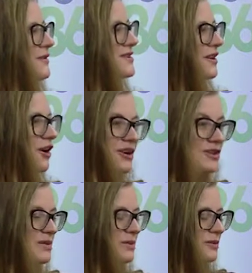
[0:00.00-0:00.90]
always
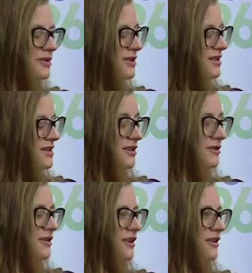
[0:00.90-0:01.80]
encourage people to
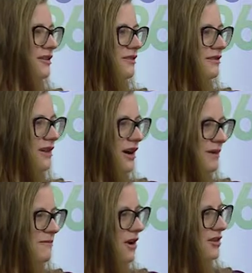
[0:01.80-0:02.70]
continue their
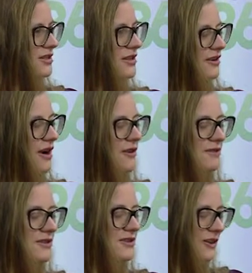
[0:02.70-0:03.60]
volunteer
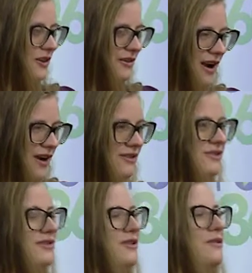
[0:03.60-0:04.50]
efforts all year round.
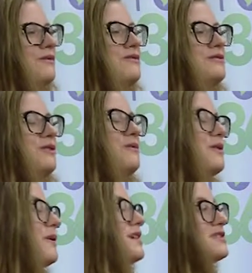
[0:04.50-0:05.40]
So if you don't want
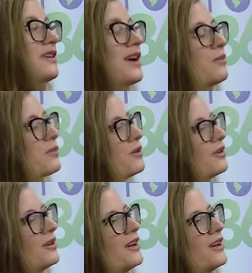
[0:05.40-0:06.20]
to wait until April,